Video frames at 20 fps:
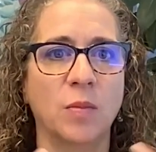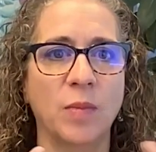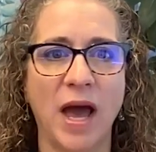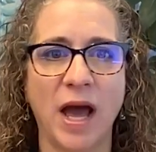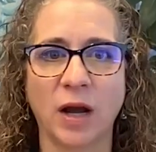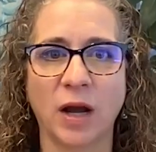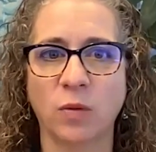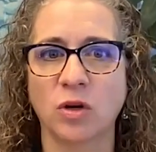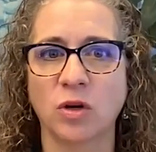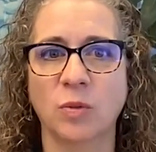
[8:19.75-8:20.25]

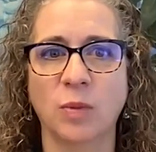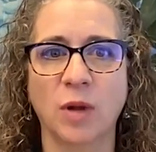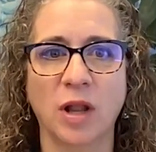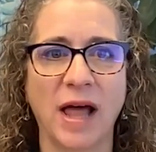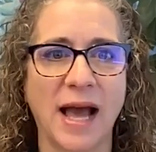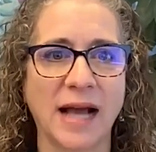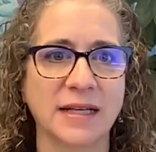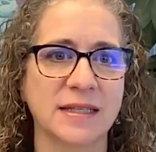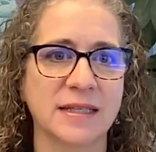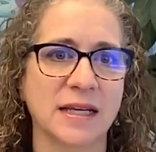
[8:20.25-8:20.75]
equitable
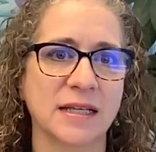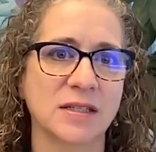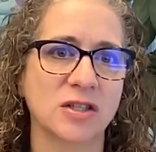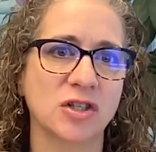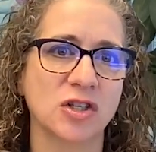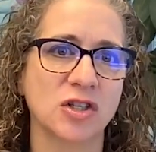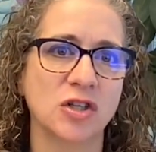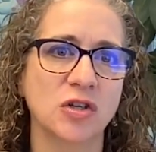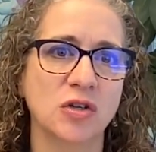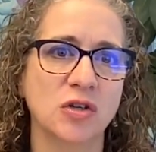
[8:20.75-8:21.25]
access
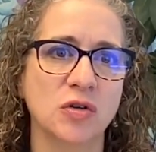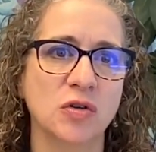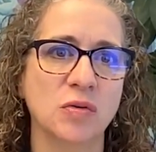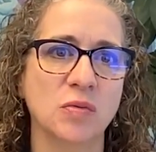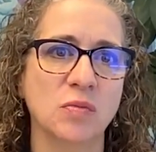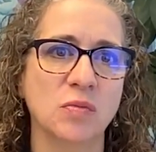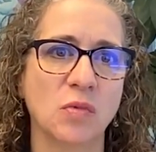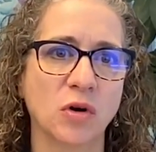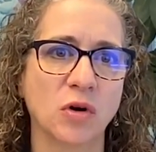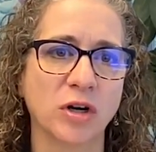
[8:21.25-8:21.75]
to
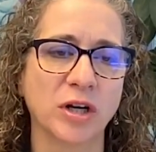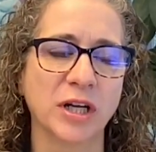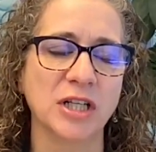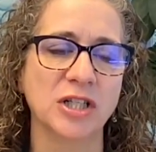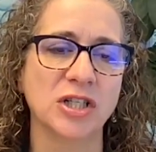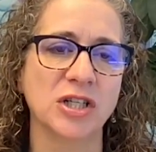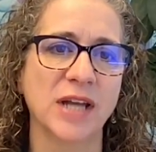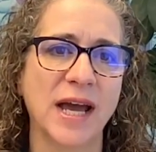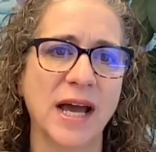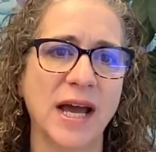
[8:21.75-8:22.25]

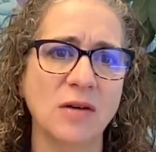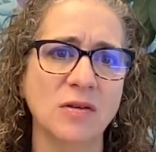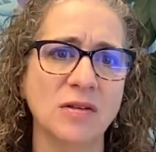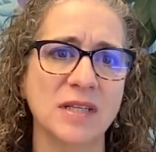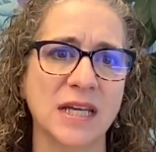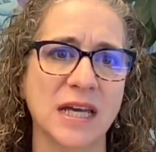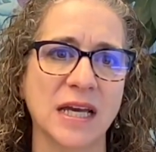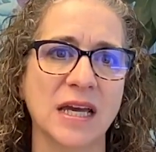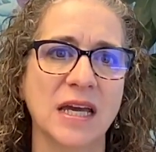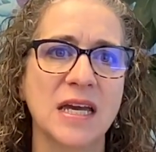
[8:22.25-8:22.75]
mortgage and
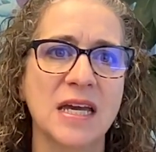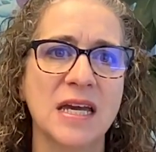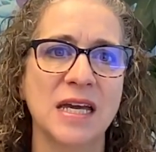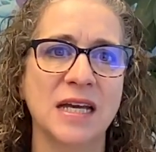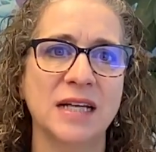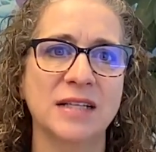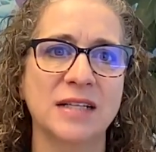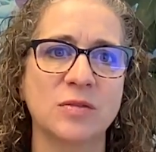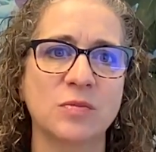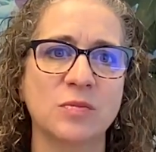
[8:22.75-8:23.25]
housing,
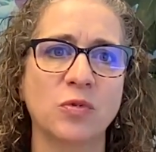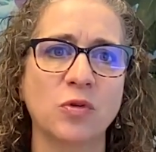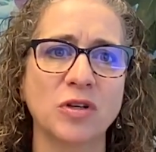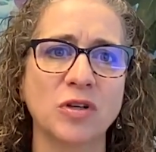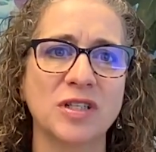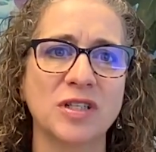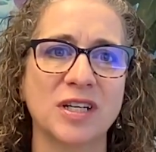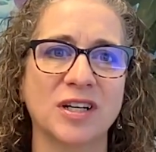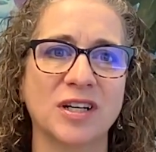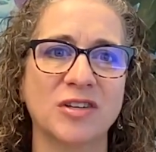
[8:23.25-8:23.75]
it's
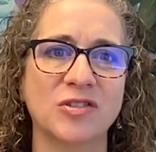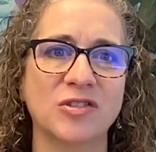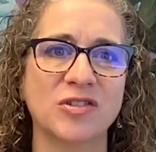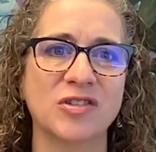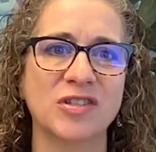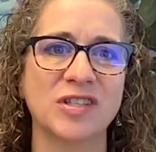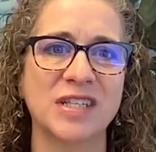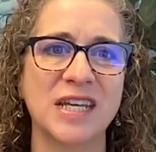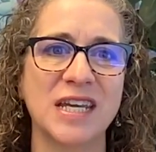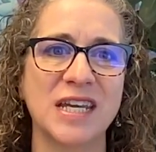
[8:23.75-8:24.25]
important to
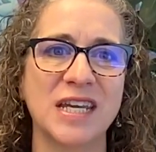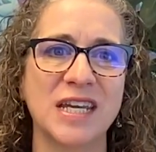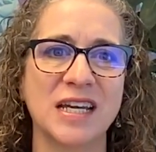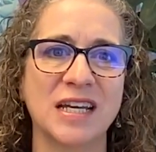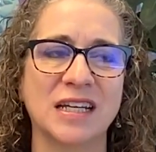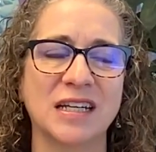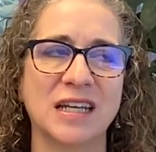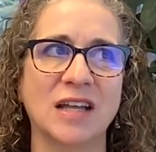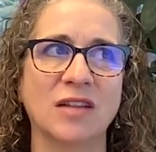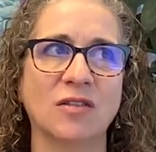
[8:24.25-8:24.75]

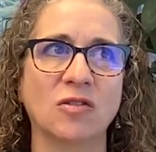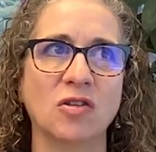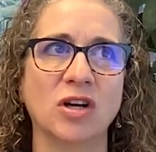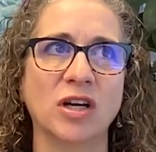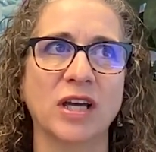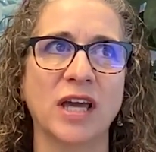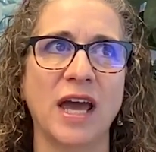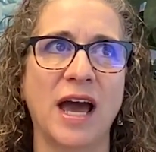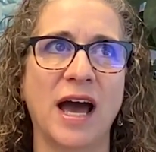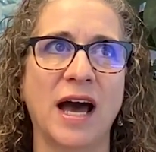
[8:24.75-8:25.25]
understand and
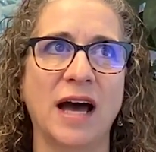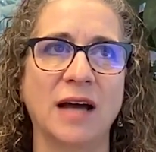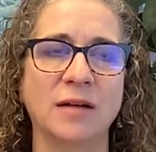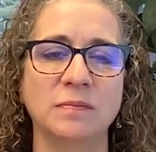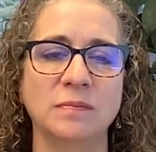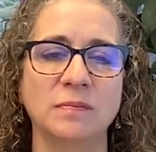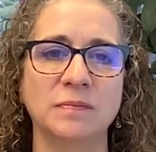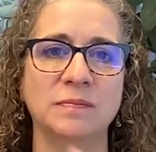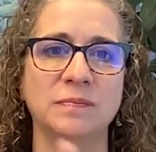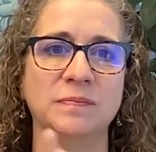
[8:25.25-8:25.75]
look at
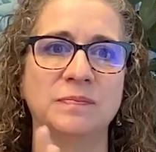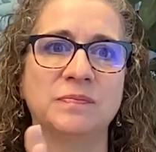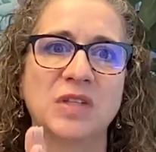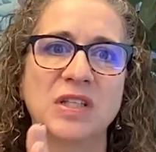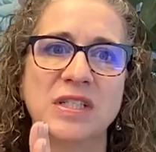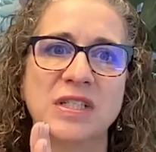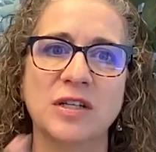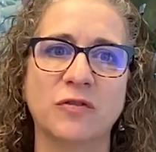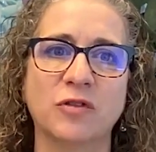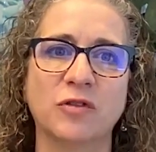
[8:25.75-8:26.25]

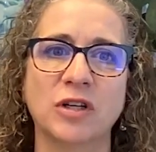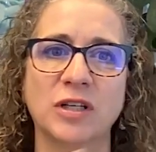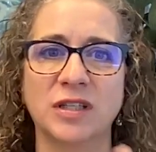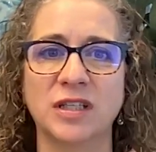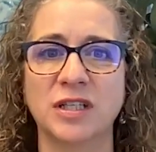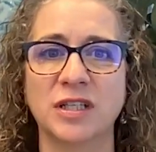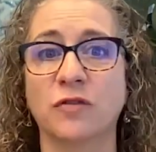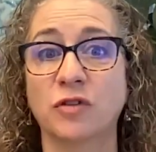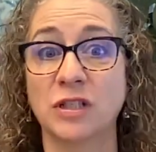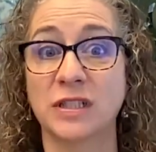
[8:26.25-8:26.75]
the
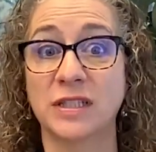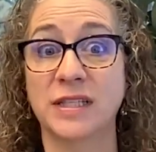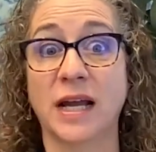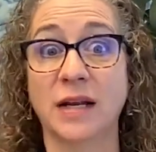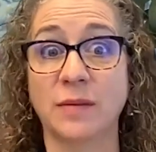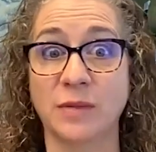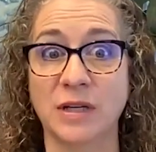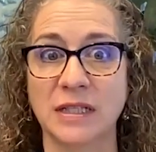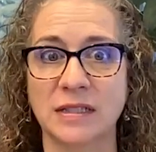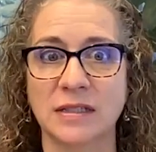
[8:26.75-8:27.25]
different
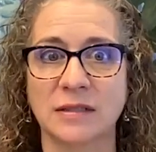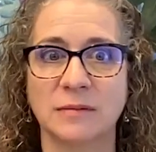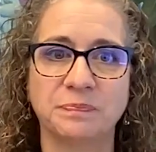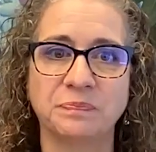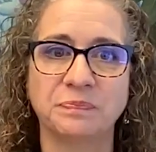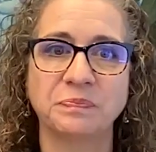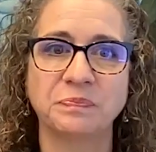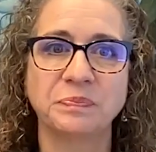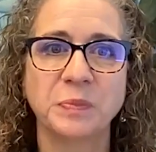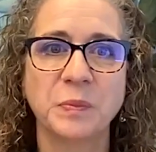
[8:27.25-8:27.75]
segments.
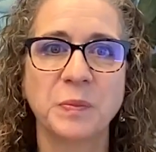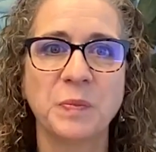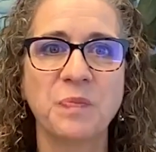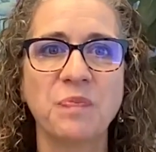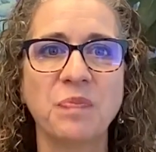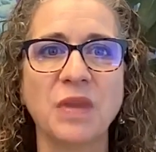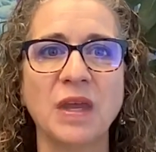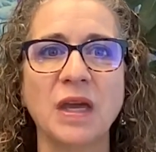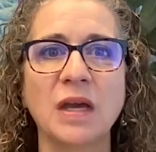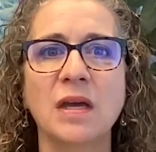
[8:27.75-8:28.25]

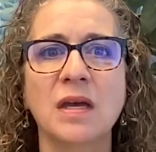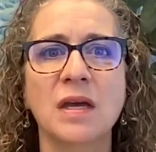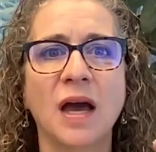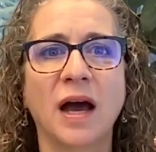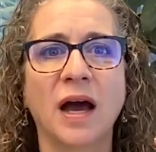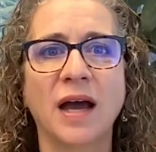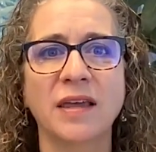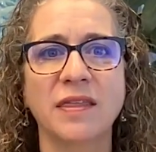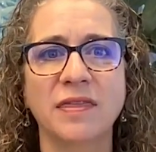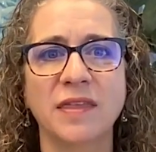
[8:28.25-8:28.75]

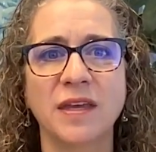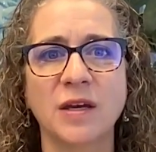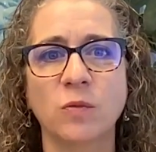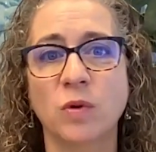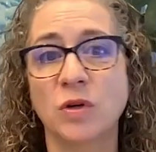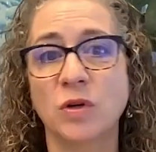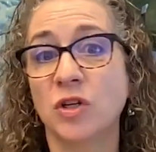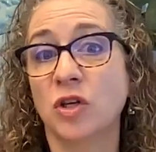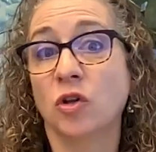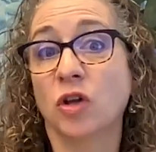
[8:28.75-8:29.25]
I think
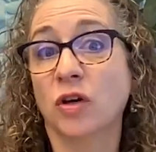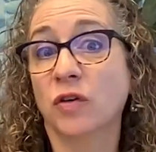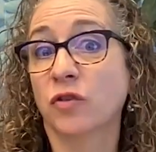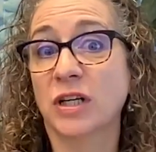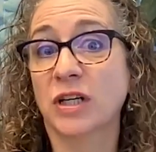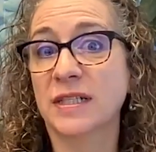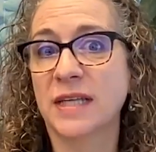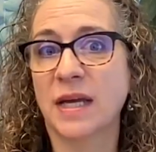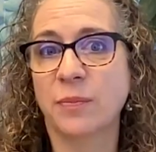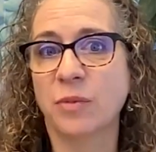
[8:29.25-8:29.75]
when you look, for
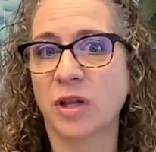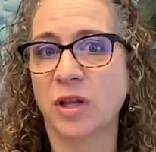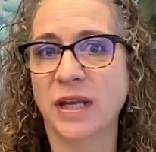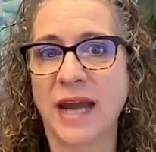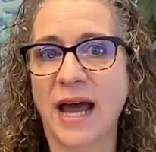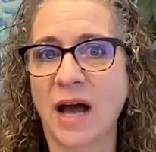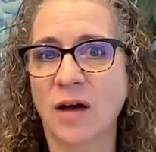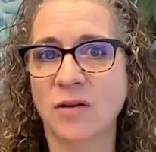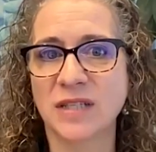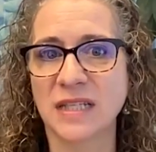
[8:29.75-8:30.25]
example, at
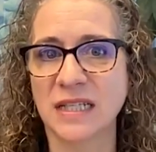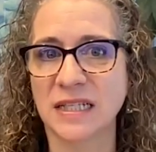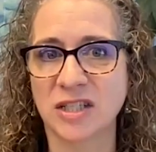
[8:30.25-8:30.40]
housing